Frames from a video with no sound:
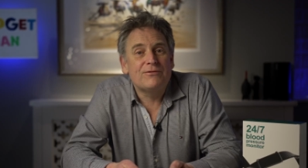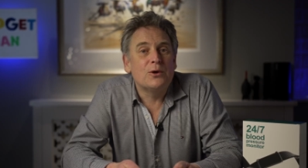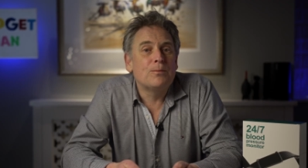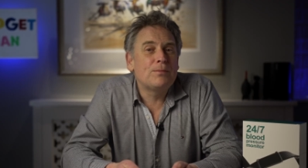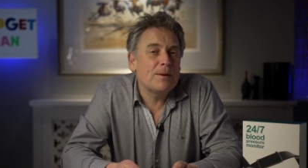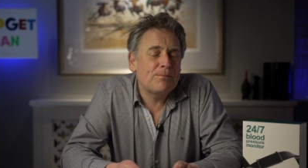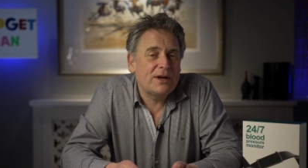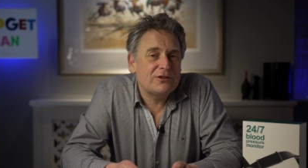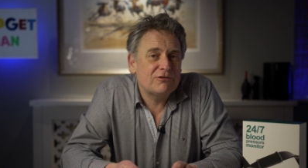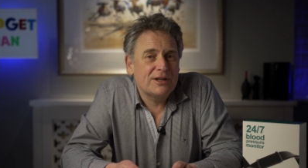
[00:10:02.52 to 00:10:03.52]
your blood
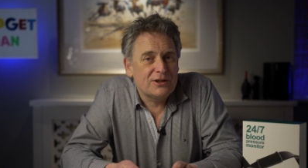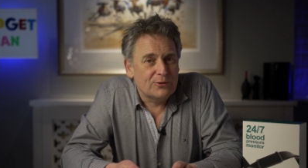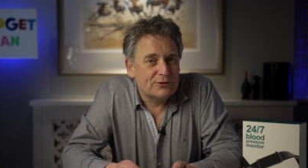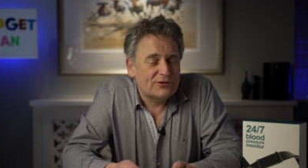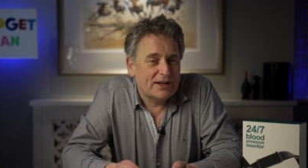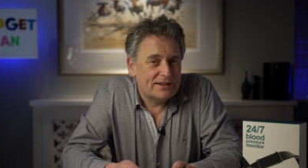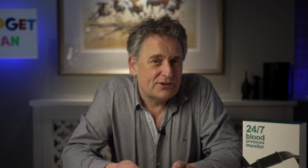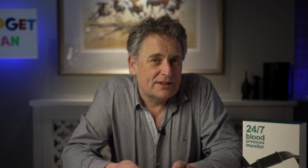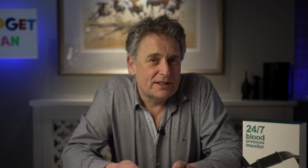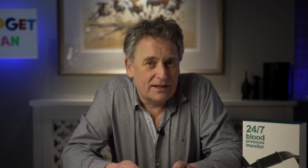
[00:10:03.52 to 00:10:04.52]
pressure at your stage
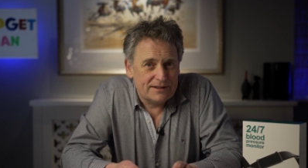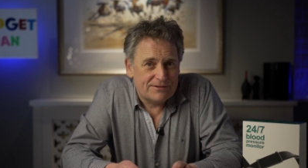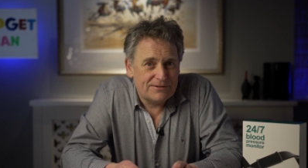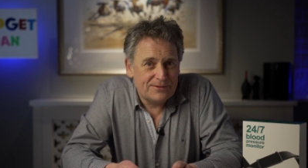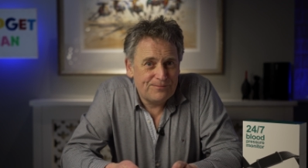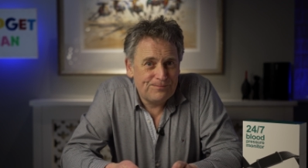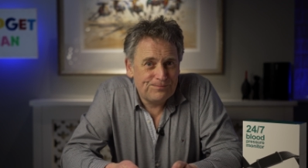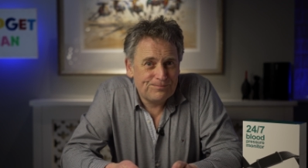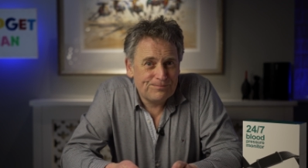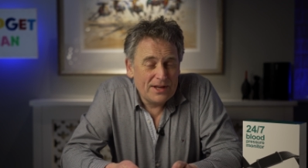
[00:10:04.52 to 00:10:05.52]
in life.
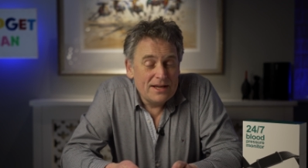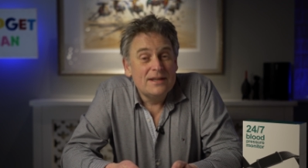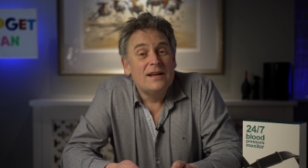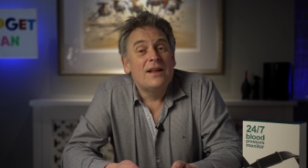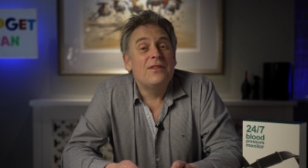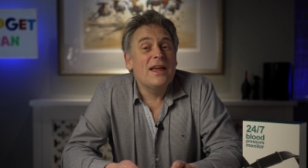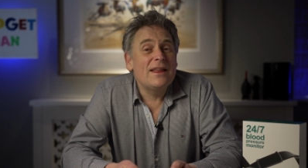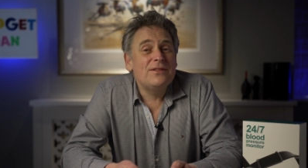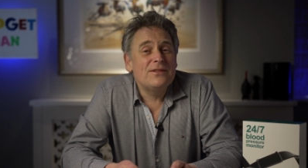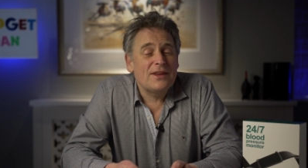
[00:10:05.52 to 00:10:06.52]

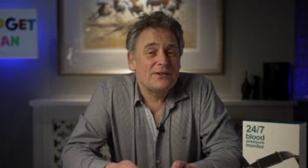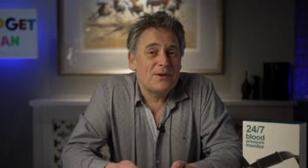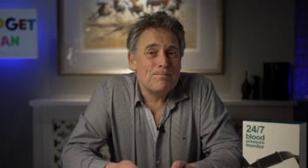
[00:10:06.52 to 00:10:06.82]
Then there's a